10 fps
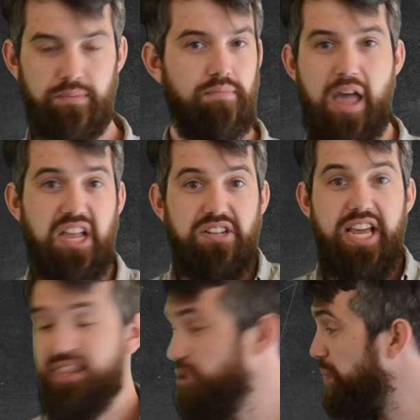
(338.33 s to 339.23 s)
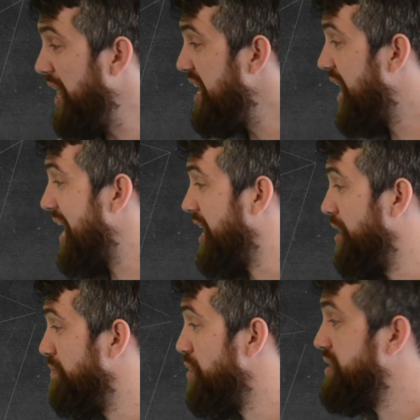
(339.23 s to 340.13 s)
I can take this plane, I
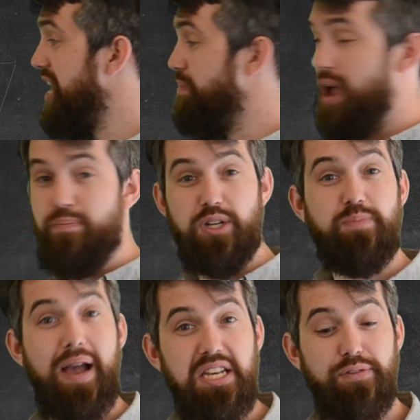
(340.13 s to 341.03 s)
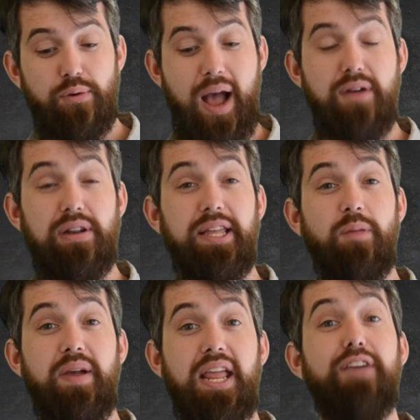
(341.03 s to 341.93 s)
can rotate my perspective around a little
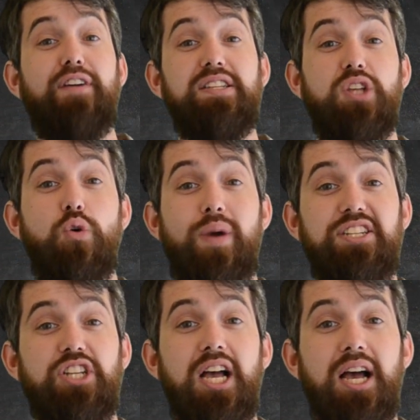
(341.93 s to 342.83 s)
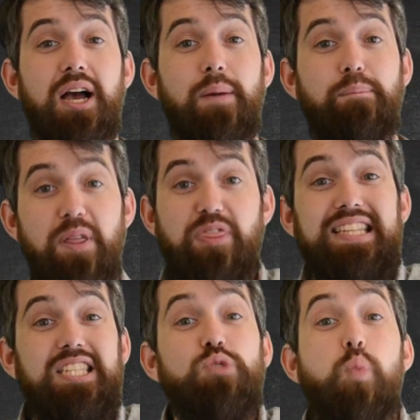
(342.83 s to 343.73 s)
bit if I so wish, but
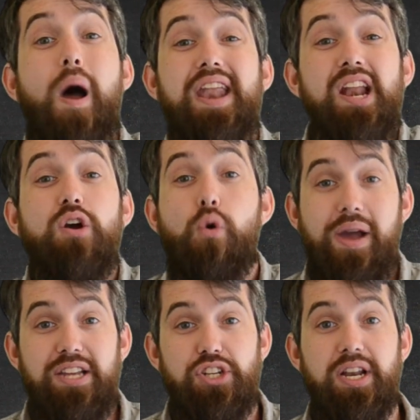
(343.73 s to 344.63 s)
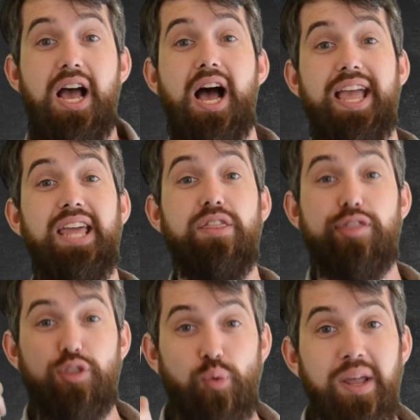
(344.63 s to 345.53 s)
this is what an equation
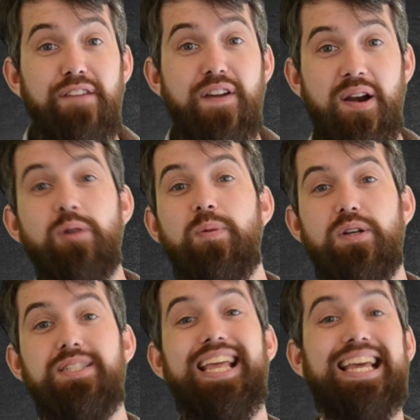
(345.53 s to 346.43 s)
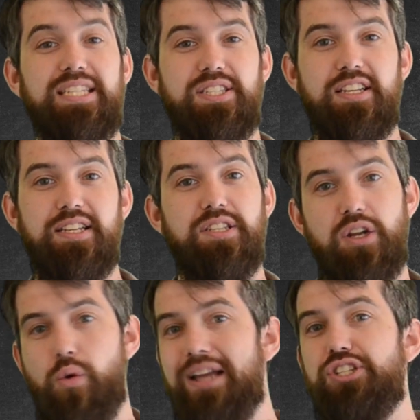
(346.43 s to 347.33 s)
in three variables is. It's
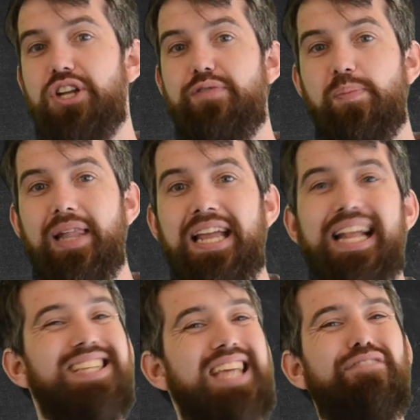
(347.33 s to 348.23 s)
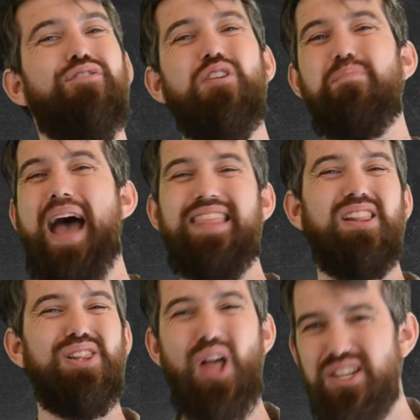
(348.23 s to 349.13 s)
an equation of a plane, except for
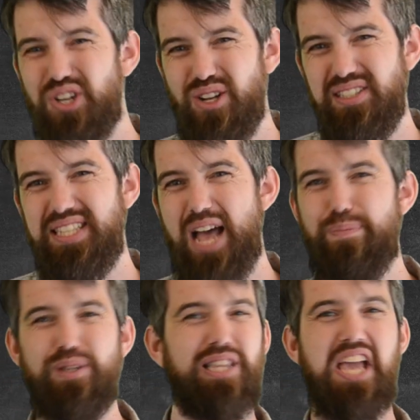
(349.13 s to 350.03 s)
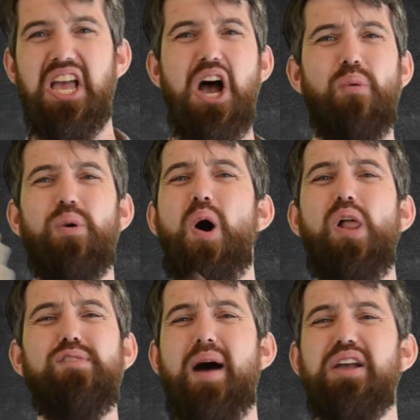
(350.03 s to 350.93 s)
pathological examples like where
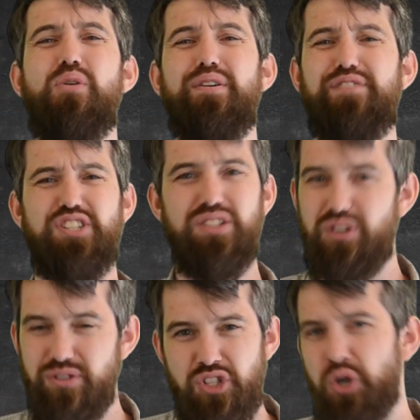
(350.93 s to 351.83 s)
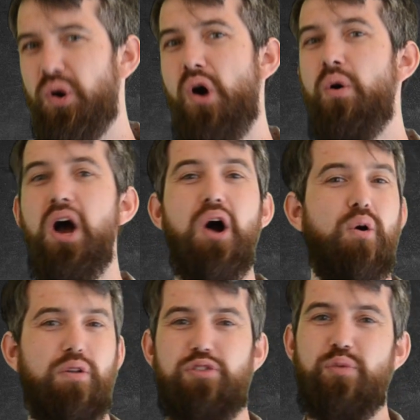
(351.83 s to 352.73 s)
all of my coefficients are zero,
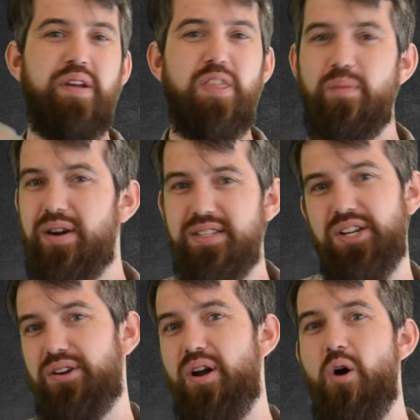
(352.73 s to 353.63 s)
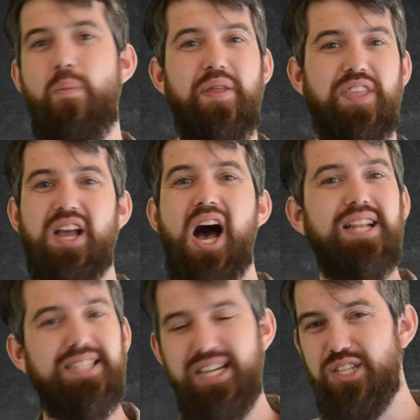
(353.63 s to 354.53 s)
or three of them are zero, but the
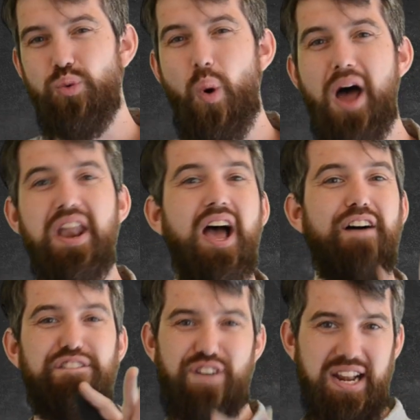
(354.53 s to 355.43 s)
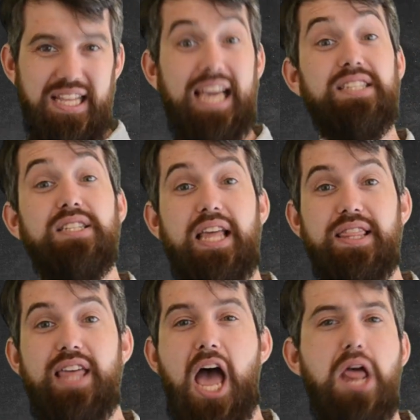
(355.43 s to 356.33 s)
constant is one, funny cases
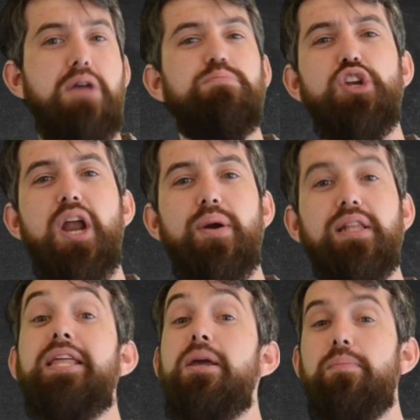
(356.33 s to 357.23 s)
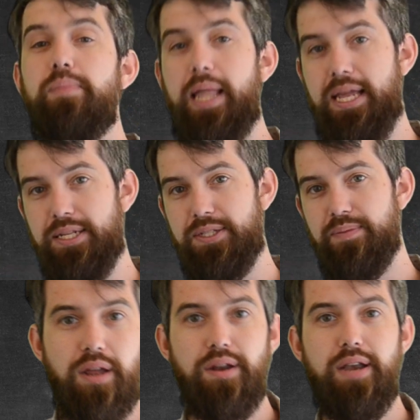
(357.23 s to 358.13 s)
like that. Generically, planes.
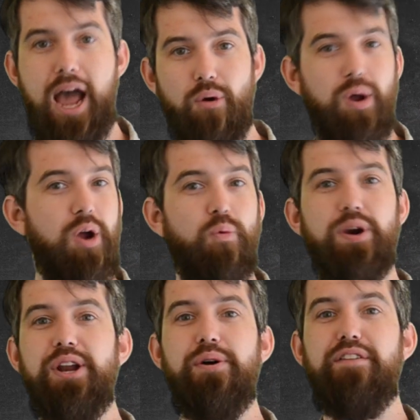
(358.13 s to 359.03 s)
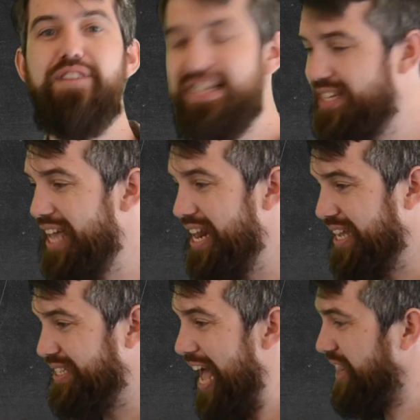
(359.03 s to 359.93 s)
Now, we're going to investigate
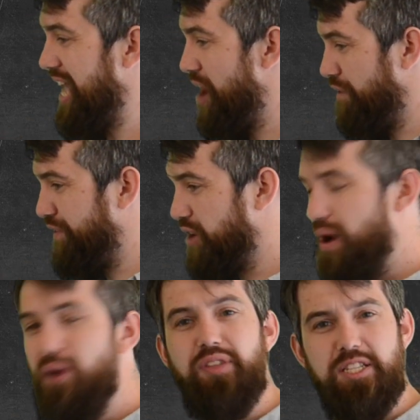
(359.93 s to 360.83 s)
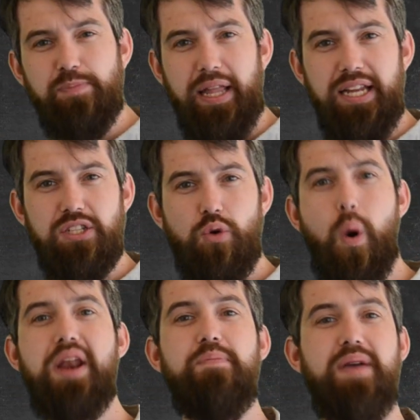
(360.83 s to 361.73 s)
exactly how to figure out these planes
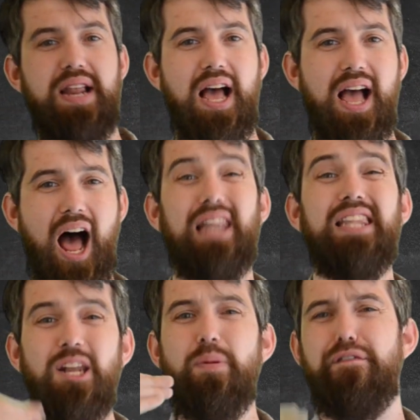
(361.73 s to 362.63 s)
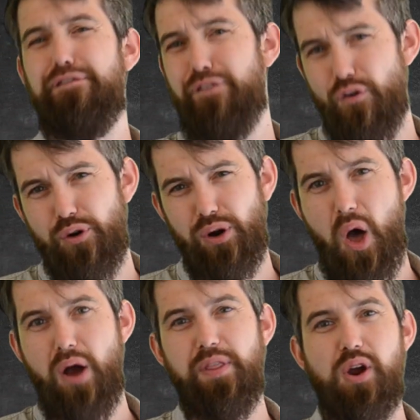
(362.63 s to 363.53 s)
quite a bit, a little bit further
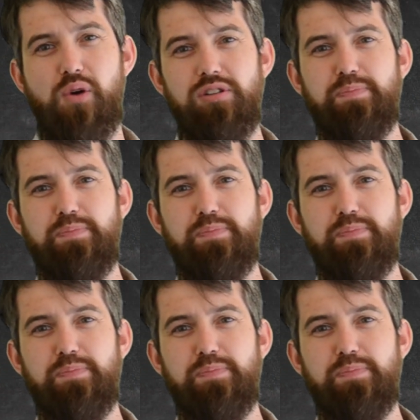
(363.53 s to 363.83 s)
along in the course,